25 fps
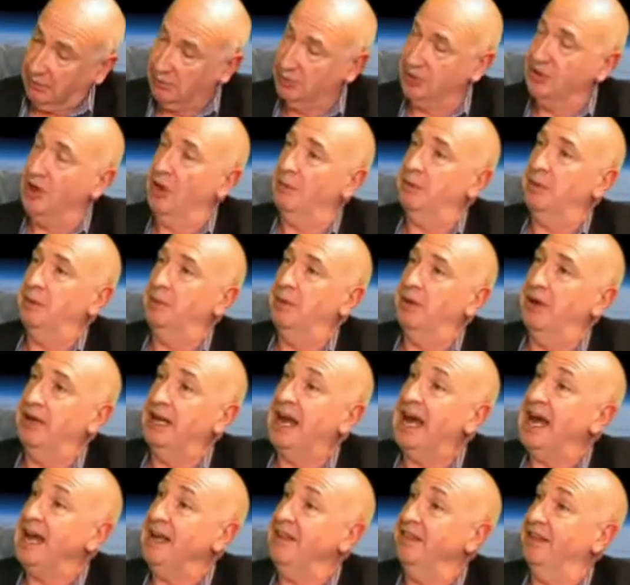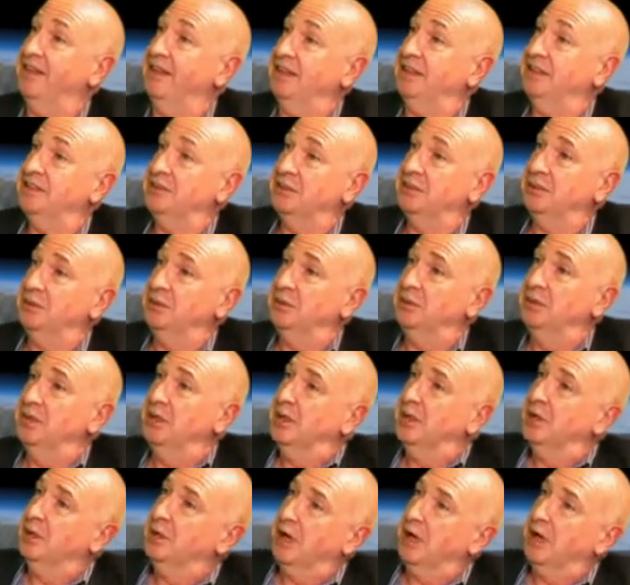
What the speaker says: I was not prepared either to